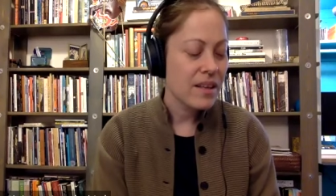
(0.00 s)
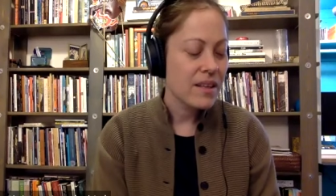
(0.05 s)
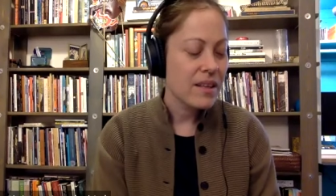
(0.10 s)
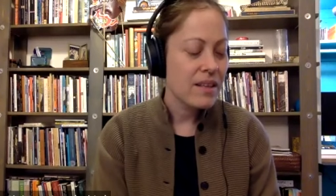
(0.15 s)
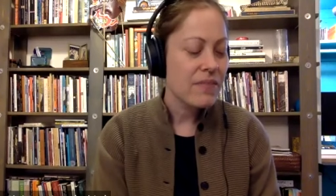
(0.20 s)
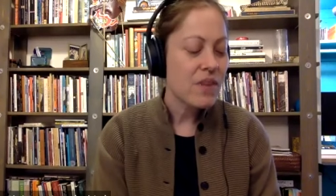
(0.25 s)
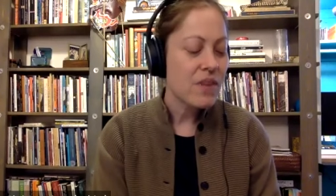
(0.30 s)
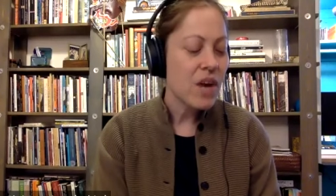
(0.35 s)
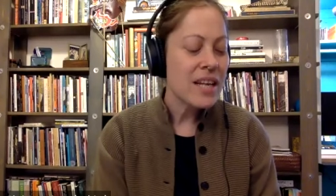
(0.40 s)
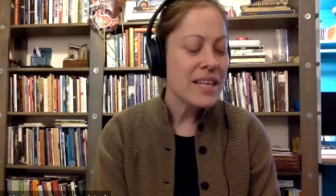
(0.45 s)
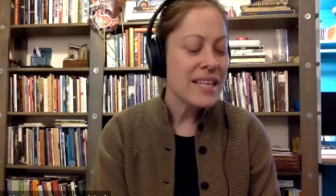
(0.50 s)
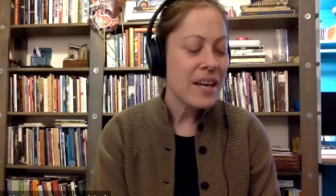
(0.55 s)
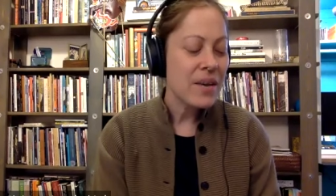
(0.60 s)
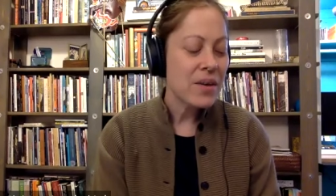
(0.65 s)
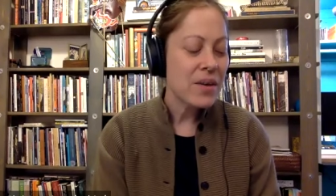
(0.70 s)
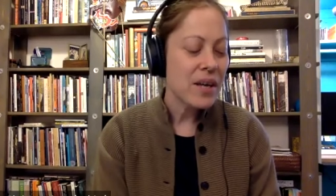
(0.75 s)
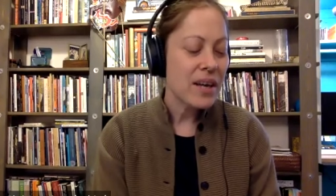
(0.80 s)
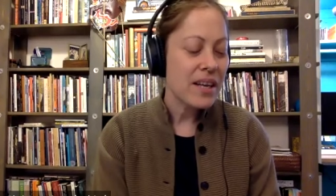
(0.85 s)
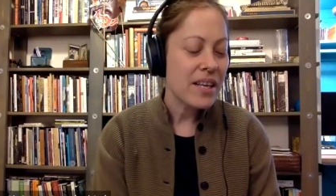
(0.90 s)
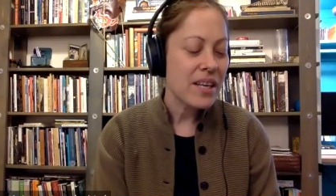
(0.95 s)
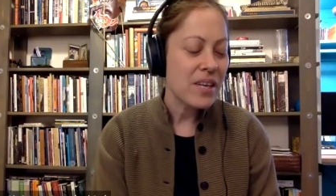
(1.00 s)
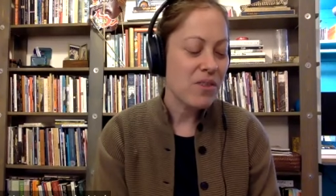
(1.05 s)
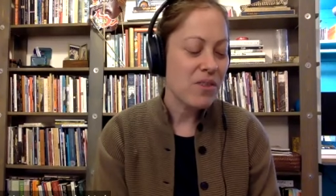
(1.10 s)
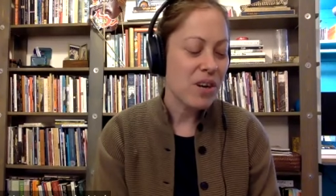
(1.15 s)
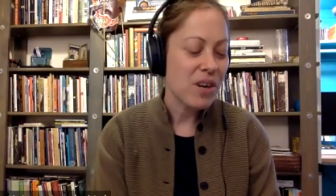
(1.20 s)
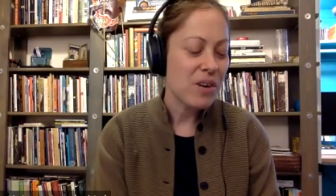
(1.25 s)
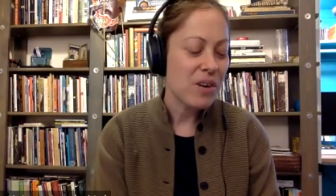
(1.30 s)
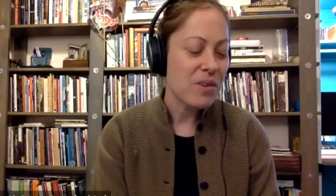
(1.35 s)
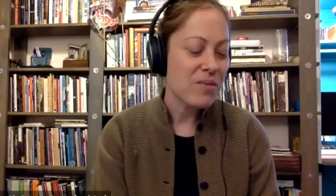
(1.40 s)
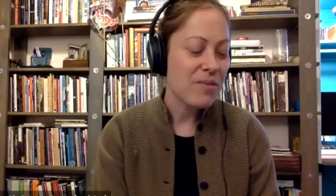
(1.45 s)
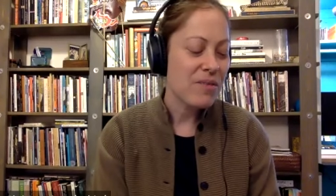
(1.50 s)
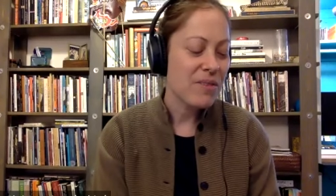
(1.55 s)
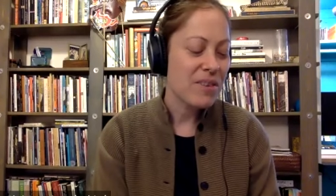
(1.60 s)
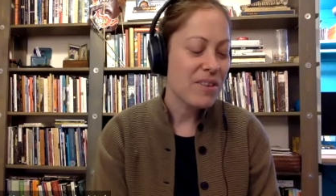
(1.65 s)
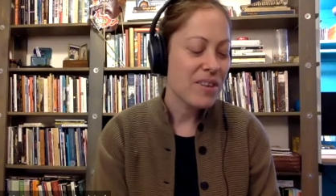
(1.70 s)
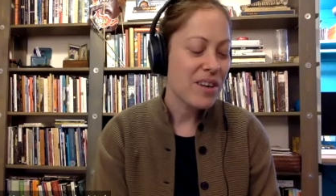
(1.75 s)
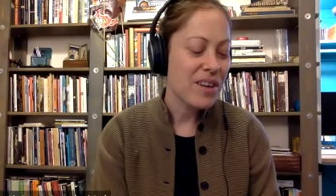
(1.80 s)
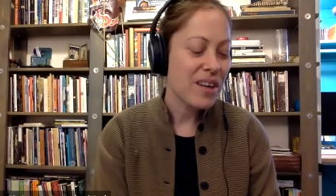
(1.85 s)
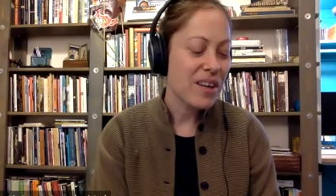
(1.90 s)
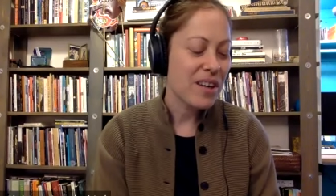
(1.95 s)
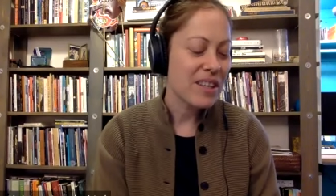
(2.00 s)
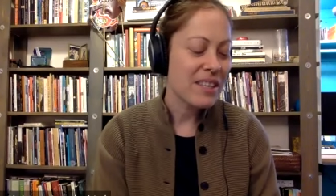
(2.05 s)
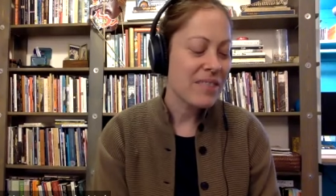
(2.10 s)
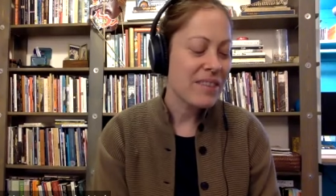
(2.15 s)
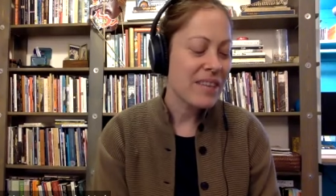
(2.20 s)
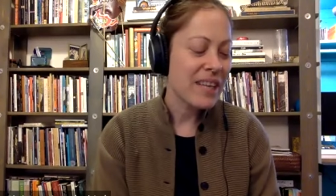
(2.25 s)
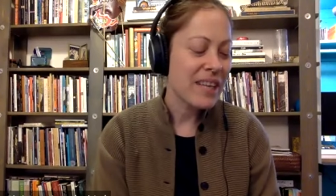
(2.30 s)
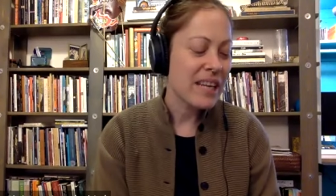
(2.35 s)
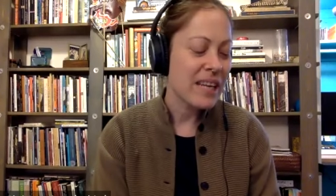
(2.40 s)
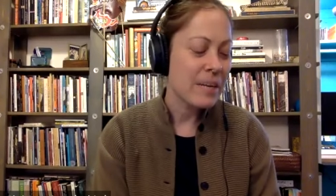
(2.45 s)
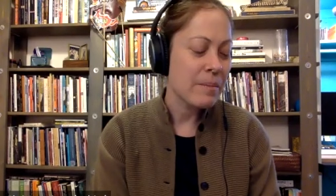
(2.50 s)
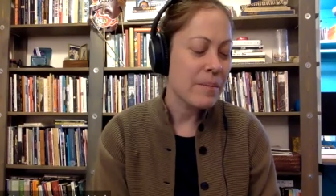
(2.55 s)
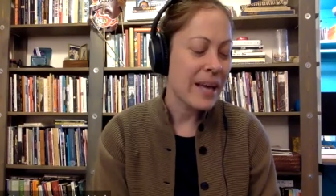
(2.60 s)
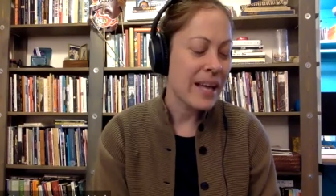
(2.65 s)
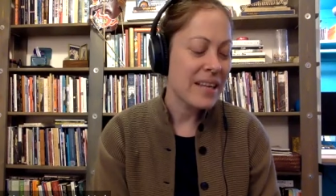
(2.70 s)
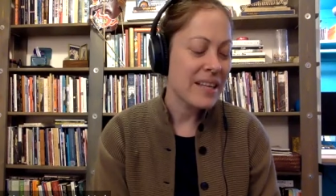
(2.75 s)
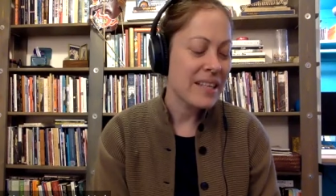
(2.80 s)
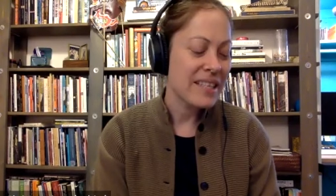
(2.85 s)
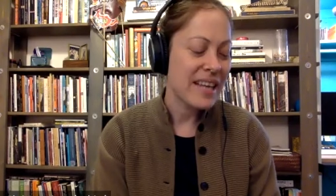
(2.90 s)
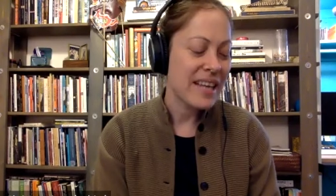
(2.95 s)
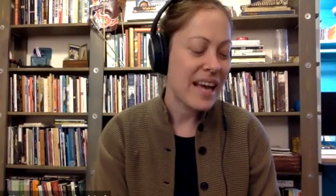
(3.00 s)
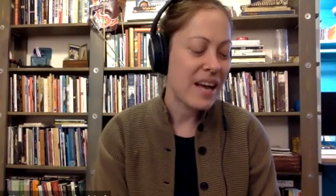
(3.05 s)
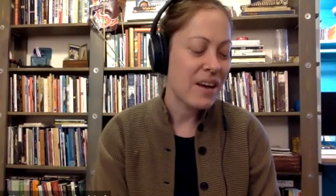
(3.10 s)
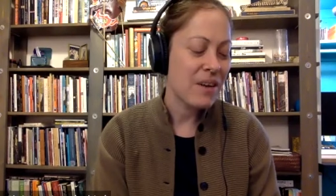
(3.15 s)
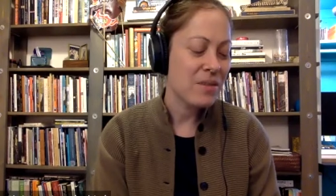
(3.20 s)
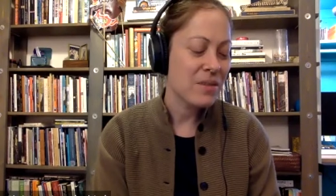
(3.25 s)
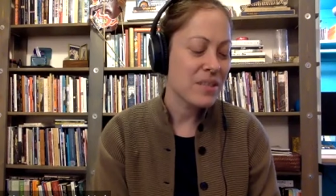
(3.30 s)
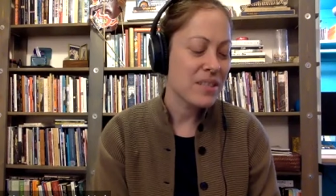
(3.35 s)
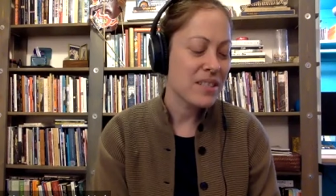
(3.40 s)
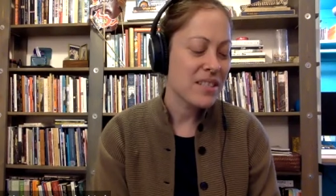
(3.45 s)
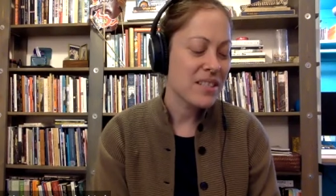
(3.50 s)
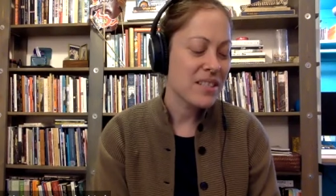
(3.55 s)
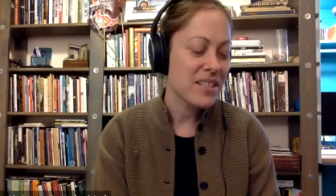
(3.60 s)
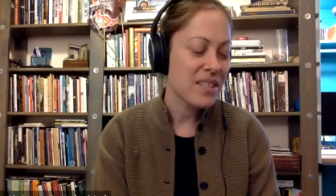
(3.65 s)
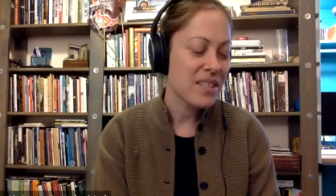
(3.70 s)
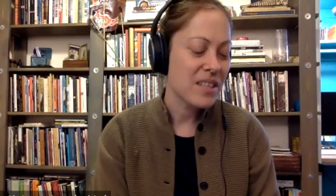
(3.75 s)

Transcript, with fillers: They've gone down to Honey Grove, are living in an abandoned house.